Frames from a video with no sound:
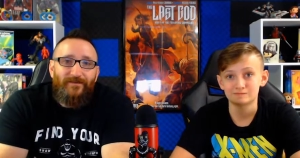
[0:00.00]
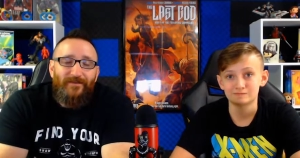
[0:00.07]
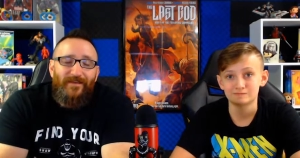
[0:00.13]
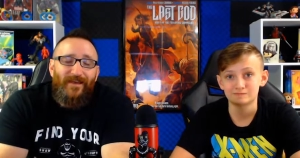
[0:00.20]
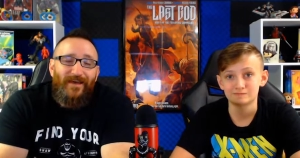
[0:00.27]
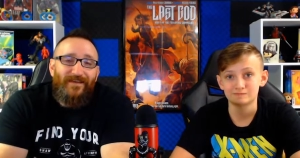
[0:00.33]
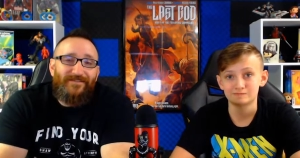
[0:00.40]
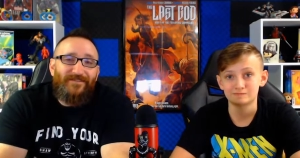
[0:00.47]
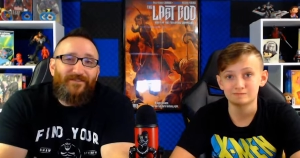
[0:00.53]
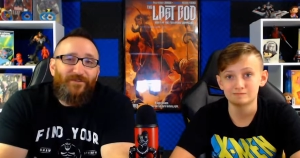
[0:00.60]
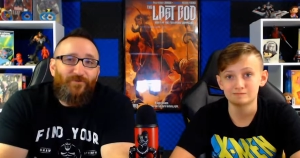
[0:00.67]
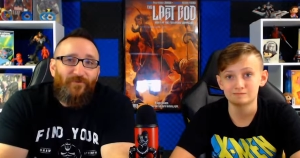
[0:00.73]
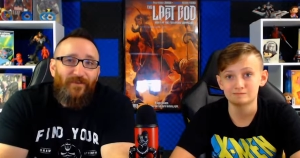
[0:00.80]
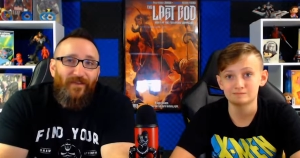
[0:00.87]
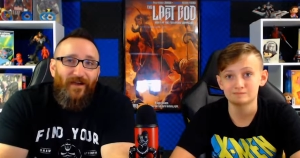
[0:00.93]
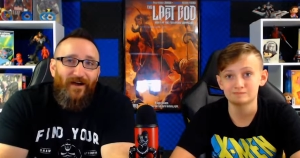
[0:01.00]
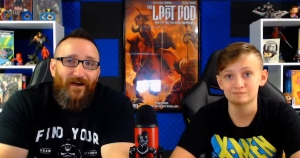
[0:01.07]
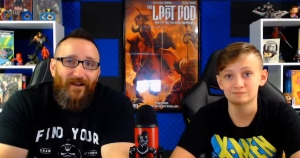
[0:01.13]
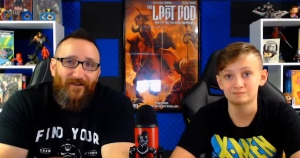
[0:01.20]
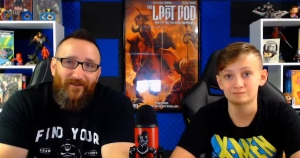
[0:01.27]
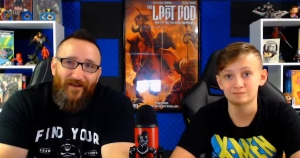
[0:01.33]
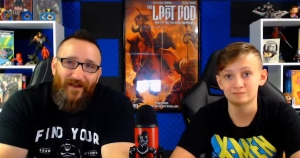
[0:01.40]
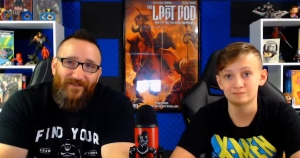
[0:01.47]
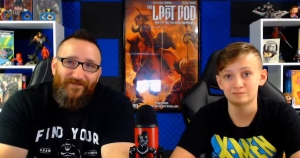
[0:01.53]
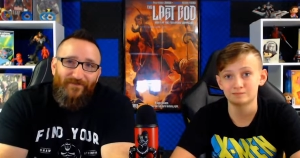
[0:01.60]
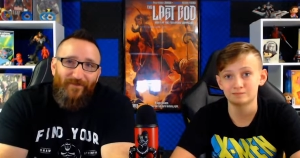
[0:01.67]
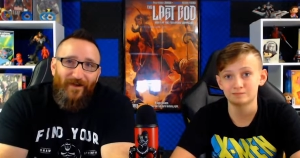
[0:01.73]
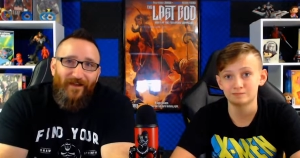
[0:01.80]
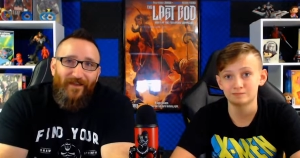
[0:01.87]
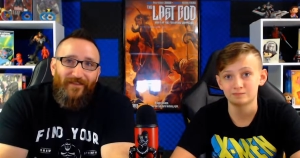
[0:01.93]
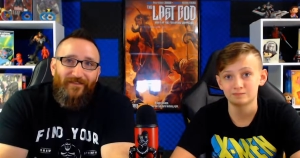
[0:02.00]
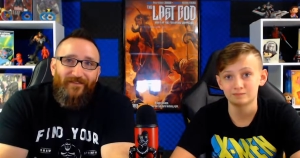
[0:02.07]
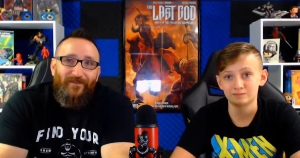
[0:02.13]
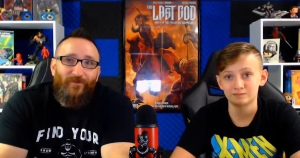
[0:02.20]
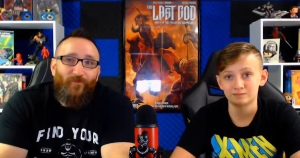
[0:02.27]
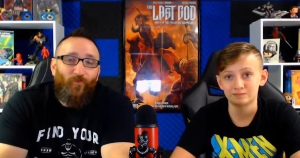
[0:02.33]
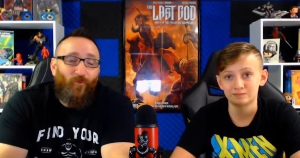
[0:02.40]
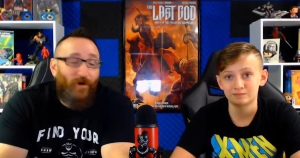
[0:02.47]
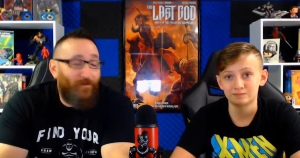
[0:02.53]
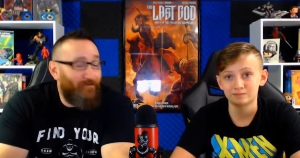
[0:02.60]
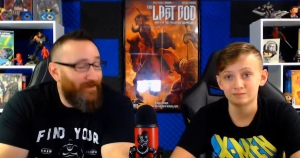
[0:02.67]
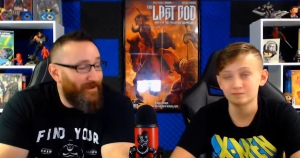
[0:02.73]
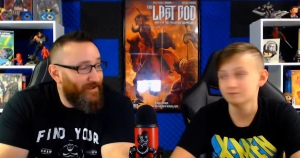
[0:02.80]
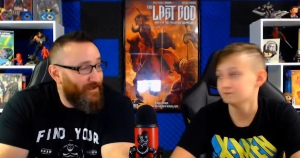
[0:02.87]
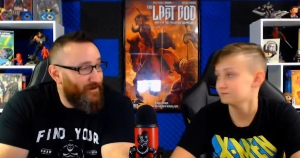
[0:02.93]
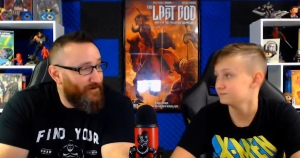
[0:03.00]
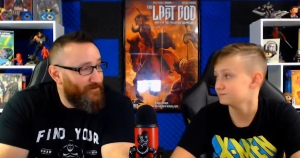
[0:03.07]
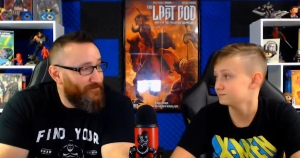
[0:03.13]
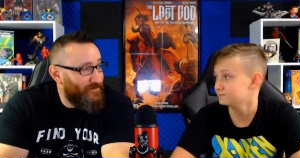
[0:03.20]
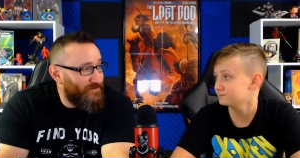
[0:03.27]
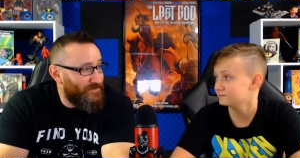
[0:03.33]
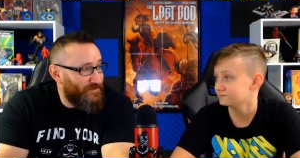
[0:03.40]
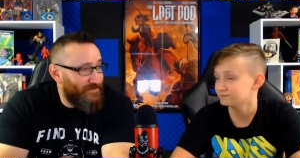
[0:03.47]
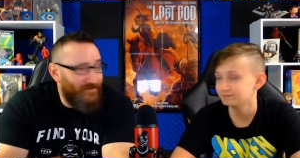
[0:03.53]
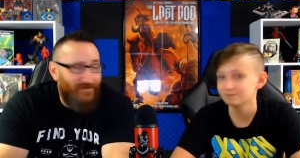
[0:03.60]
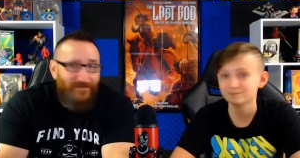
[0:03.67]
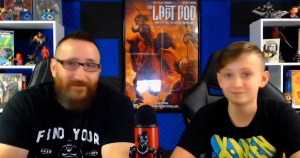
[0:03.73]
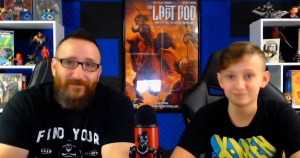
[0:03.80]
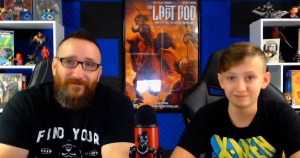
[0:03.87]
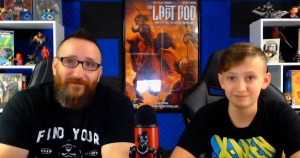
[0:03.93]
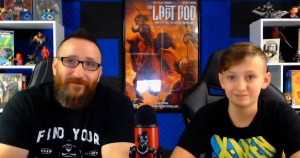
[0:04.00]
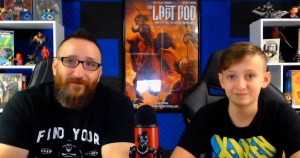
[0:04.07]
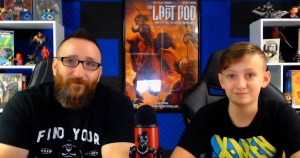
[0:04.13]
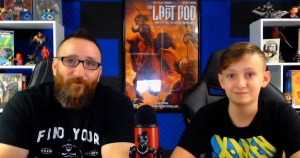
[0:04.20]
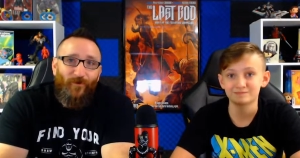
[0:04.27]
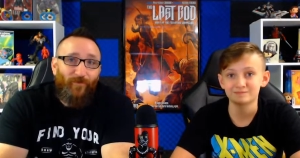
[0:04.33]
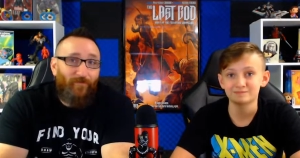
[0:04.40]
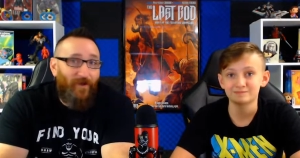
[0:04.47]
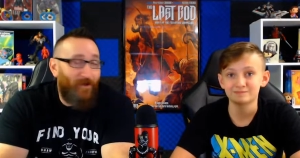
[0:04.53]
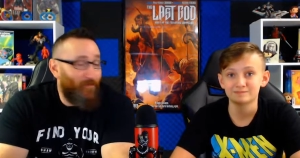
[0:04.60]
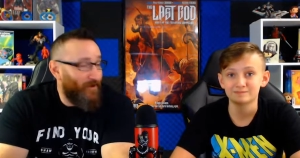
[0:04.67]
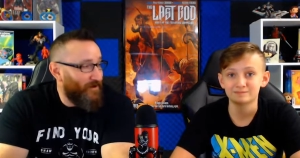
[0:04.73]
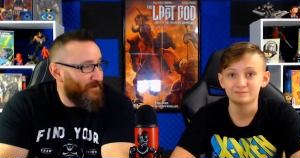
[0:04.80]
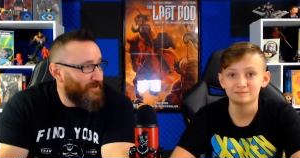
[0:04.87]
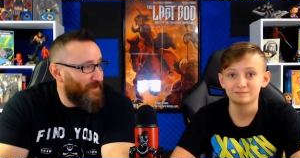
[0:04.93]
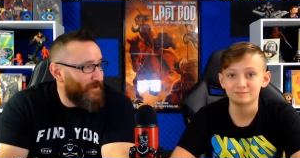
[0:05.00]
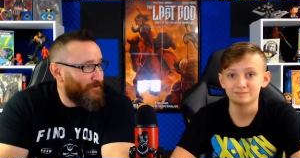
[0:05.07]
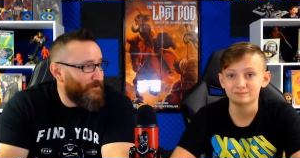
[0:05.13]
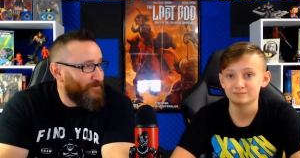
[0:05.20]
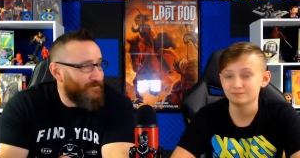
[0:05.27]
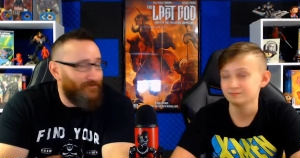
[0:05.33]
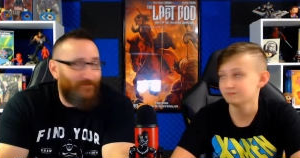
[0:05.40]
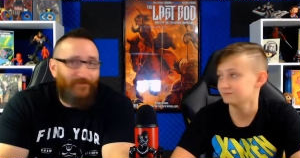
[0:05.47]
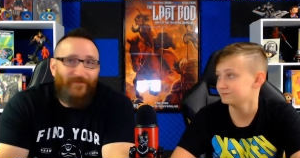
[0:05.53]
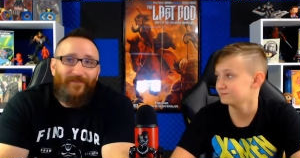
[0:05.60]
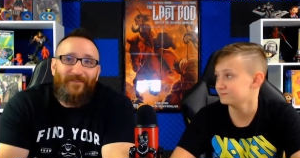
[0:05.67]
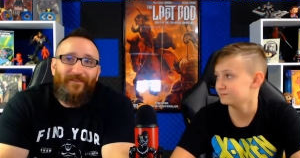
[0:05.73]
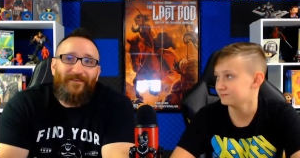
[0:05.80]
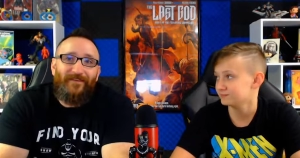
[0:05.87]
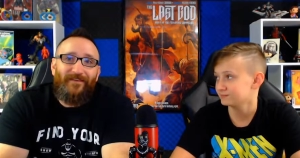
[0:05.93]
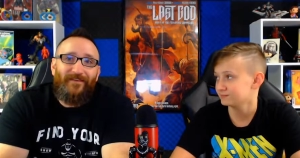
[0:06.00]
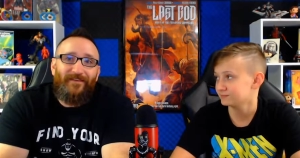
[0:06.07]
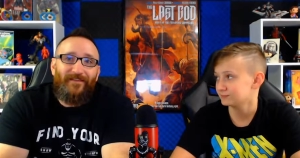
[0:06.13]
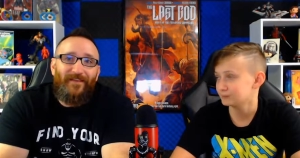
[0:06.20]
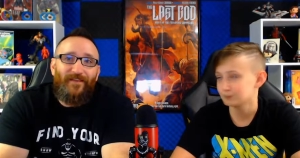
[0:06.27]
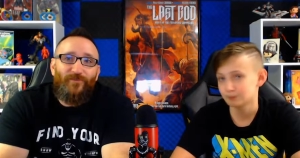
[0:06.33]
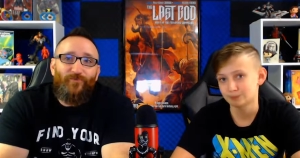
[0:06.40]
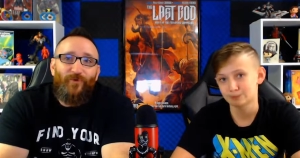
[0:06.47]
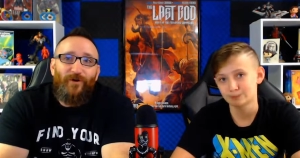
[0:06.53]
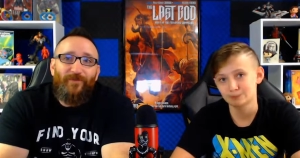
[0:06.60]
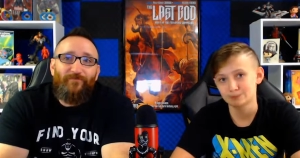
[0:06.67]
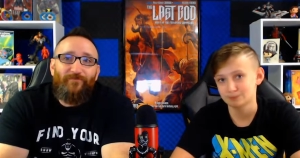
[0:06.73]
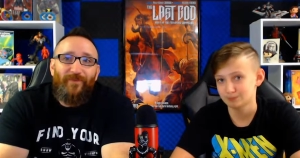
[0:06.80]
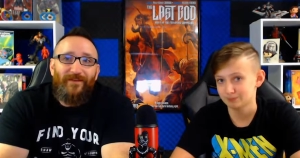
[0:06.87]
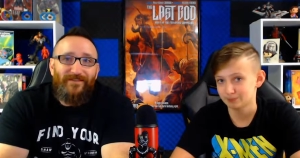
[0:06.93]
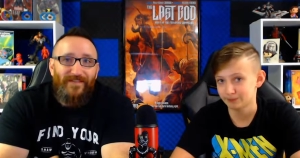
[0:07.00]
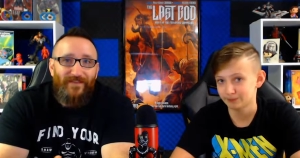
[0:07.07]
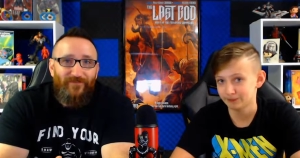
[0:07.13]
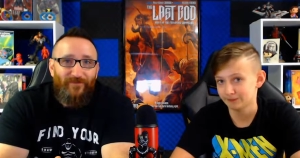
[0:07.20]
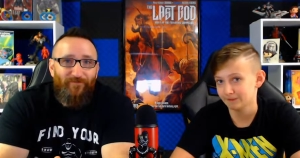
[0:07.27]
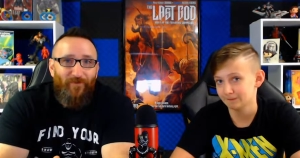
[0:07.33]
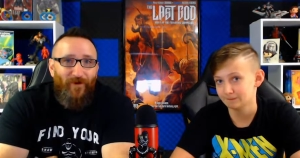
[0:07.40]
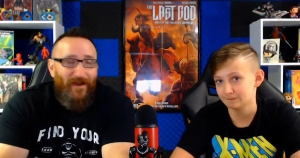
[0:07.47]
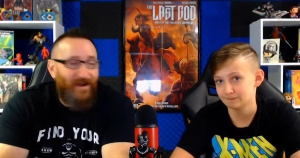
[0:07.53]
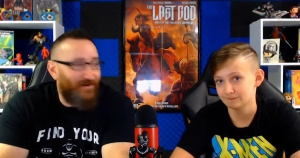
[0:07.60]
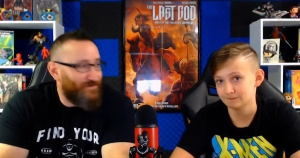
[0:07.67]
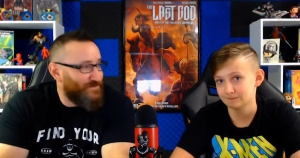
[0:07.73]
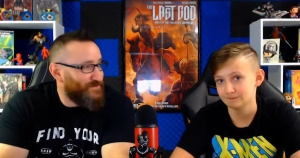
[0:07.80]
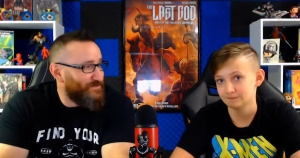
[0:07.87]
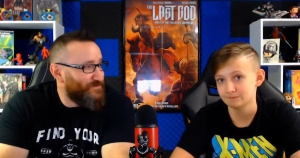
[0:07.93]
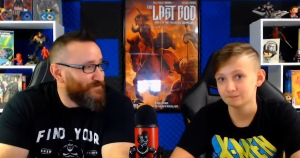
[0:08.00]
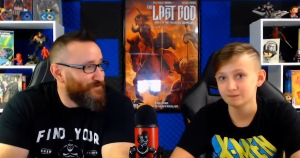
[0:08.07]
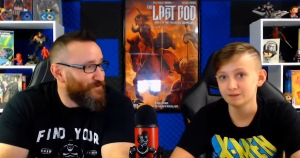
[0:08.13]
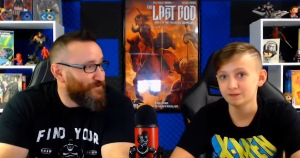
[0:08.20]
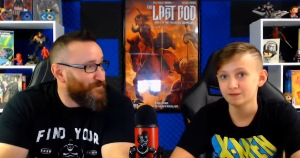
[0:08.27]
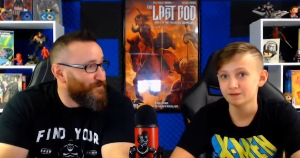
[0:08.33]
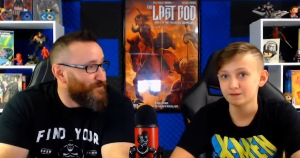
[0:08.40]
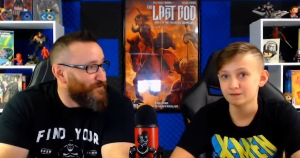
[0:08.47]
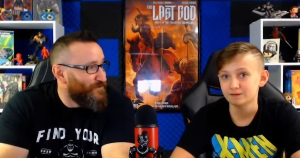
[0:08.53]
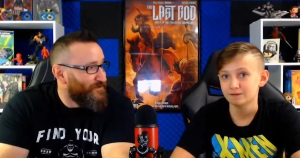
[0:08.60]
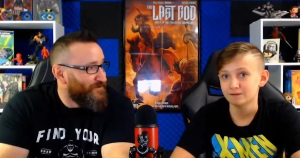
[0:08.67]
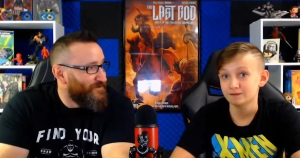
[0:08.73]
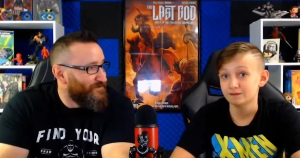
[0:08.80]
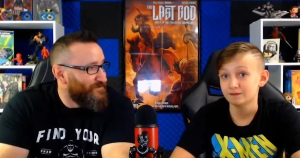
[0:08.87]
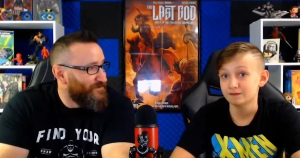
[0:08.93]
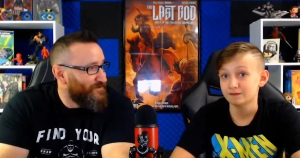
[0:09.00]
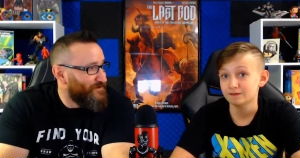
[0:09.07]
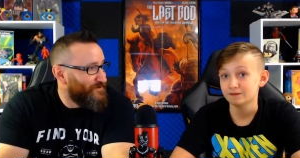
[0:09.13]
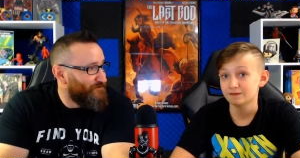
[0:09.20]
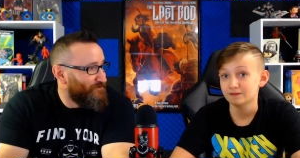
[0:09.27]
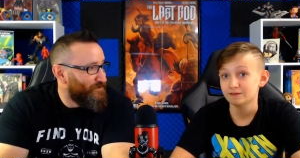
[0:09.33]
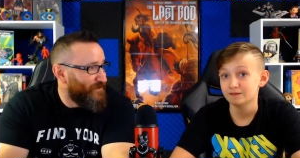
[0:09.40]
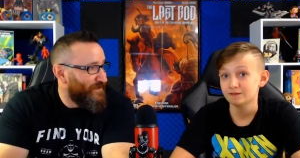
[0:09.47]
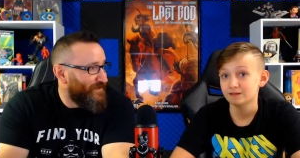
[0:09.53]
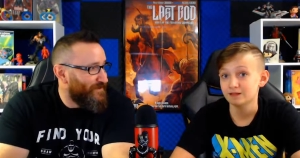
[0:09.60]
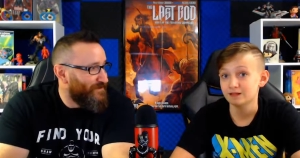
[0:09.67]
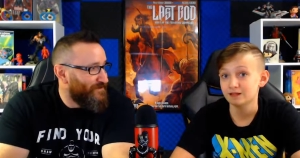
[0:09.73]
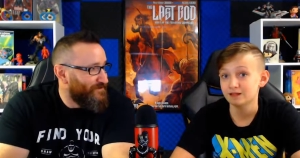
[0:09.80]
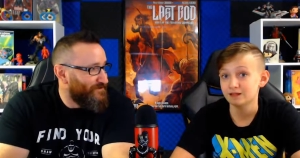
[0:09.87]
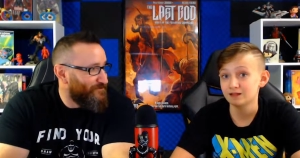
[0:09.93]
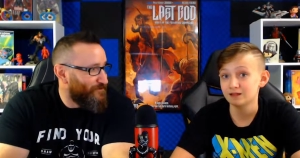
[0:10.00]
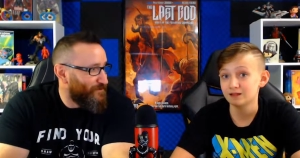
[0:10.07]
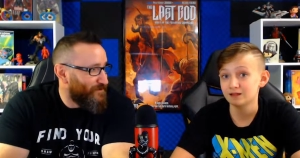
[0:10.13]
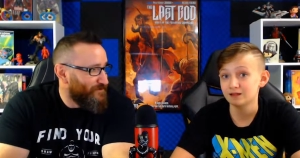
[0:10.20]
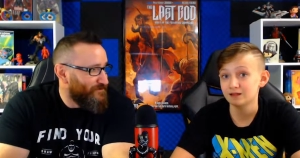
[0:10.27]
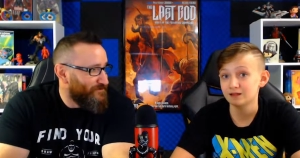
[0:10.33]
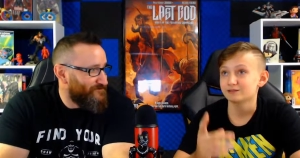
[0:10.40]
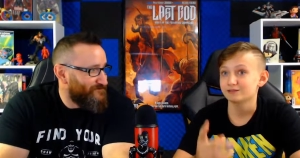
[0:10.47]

Speaker 1: It has three autographs by one by Carrie Fisher, one by Mark Hamill, and the other one by David Prowse, who played Will